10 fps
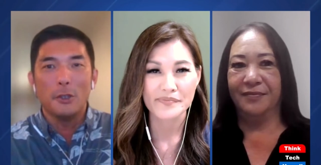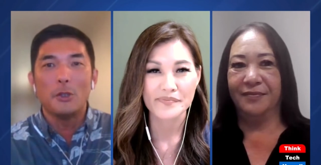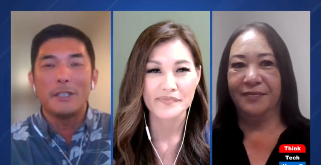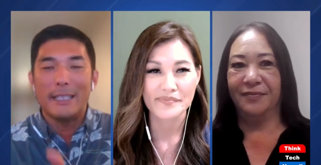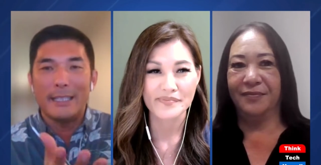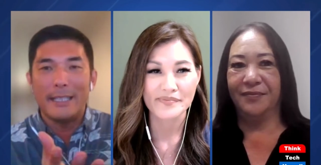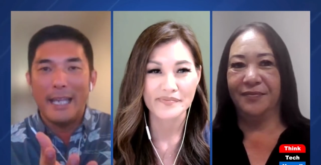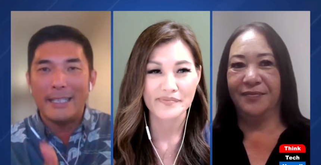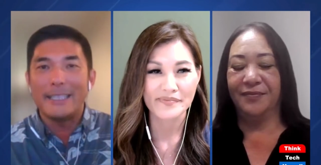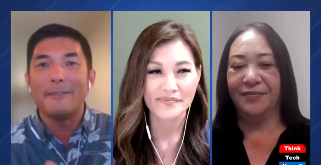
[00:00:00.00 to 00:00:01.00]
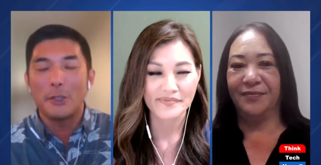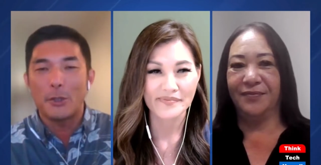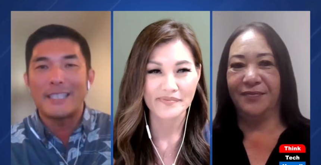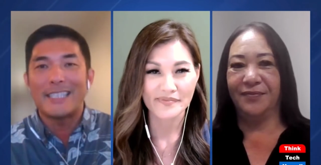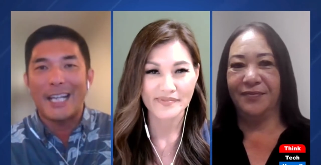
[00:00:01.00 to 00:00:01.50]
Speaker 1: to use in a, any
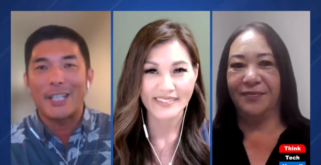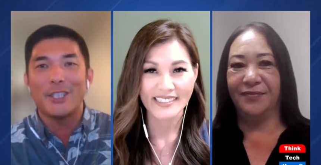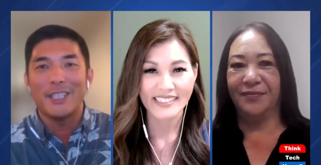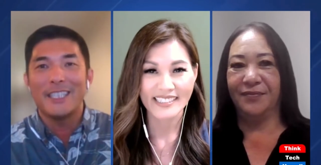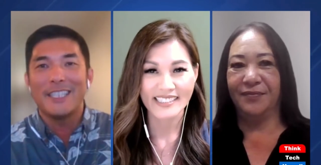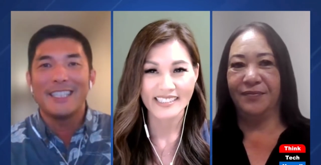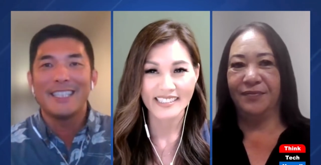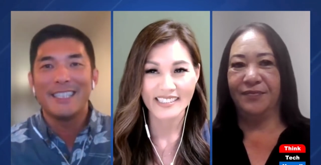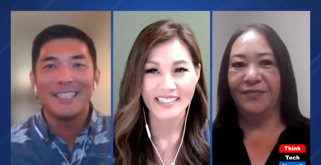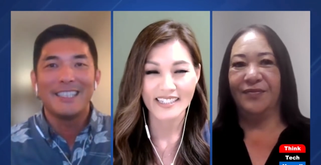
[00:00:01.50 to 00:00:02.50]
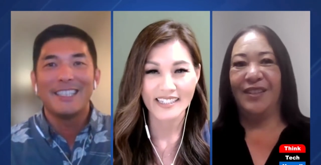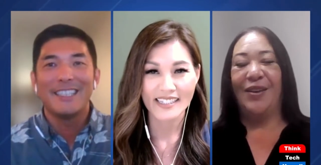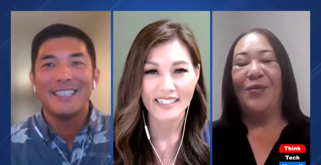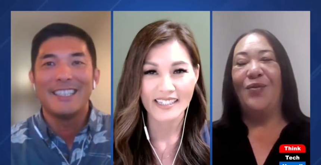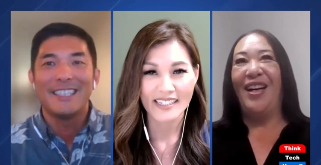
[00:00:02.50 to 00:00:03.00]
given transaction?
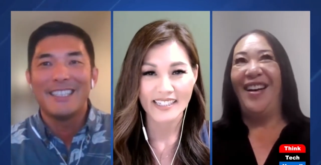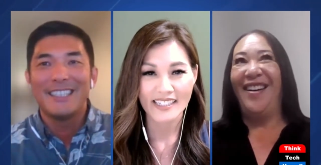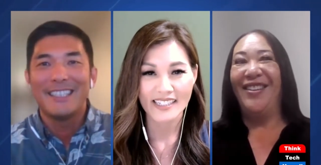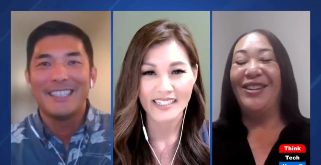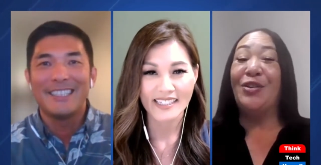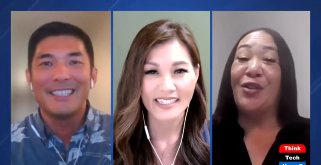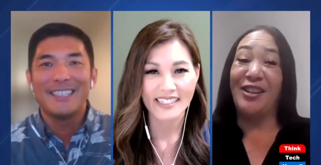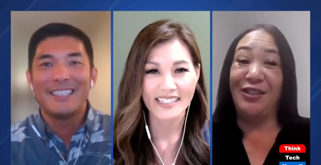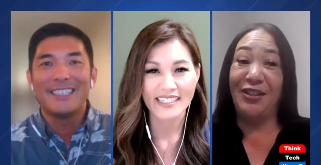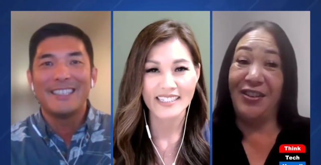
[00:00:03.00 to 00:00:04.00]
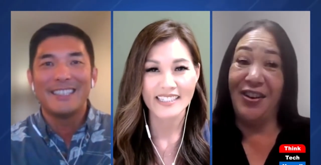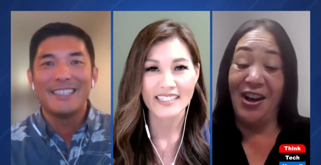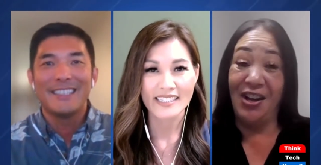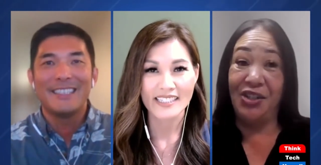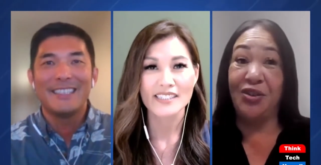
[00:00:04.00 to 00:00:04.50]
Speaker 2: Well, according to
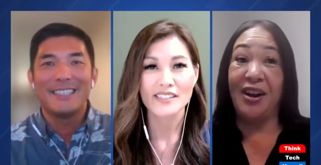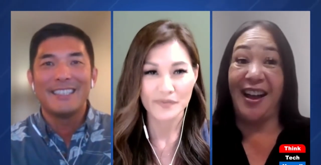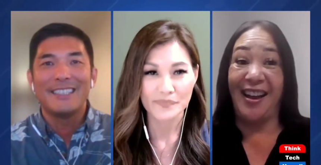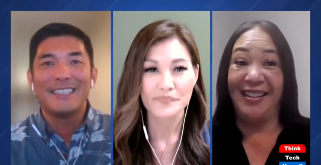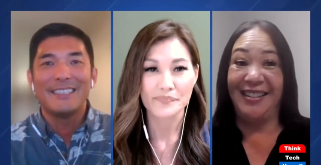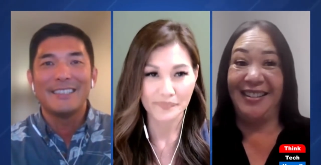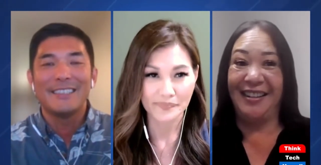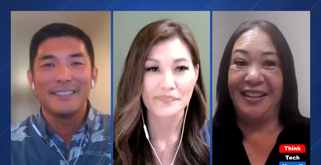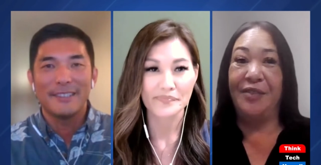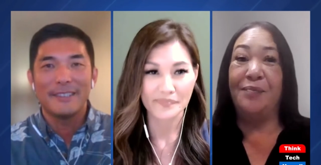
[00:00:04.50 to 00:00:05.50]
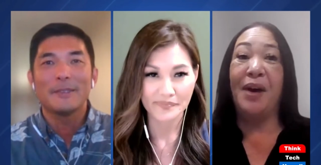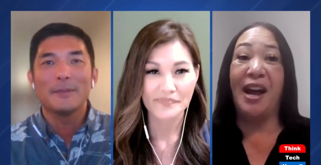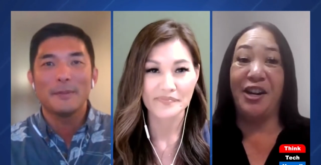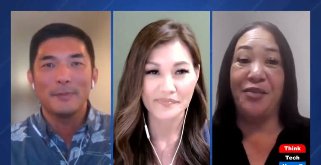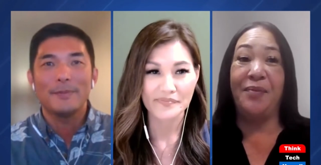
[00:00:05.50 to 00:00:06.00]
the contract, the
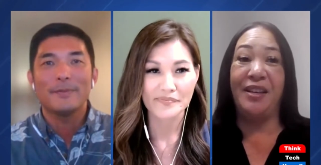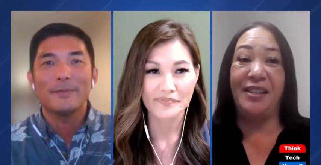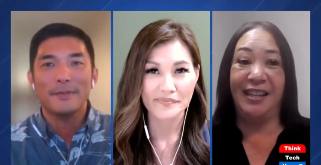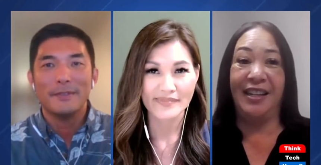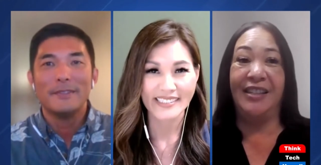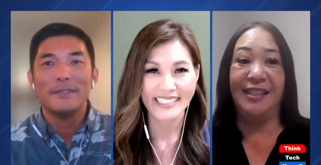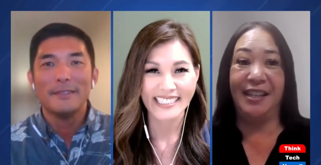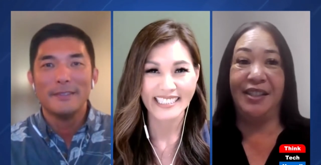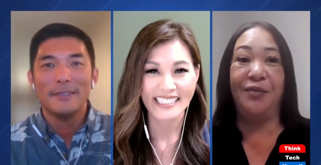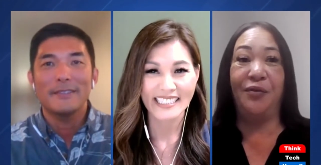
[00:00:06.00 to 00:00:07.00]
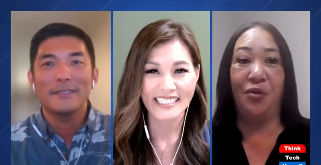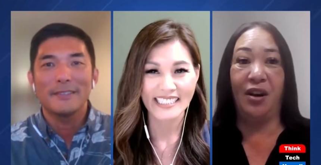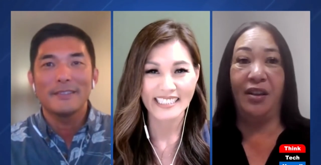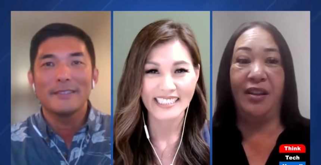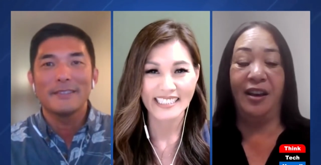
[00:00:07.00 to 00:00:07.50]
buyer basically sets
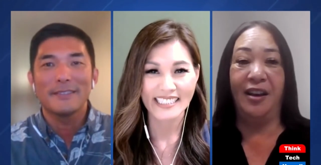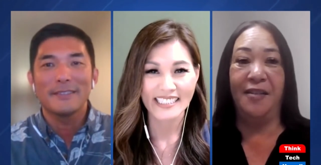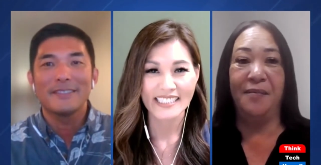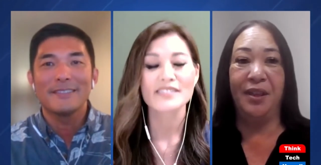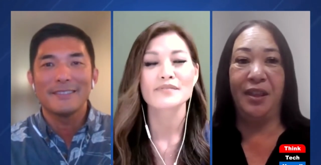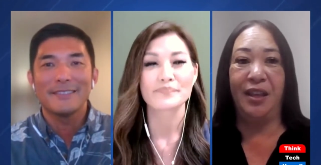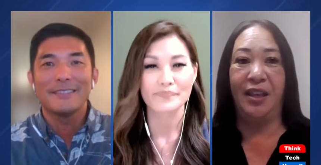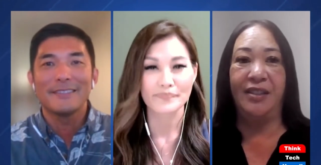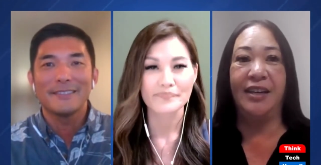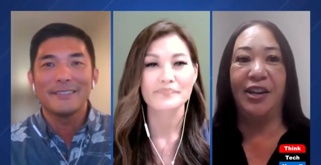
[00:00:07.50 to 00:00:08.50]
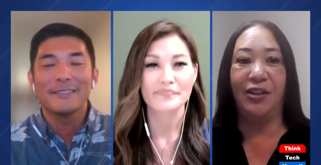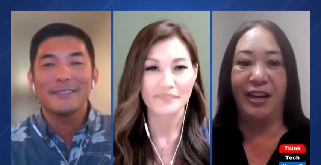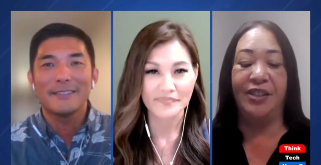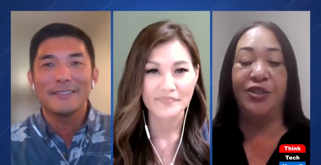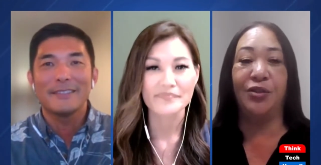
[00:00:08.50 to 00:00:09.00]
forth um, the title and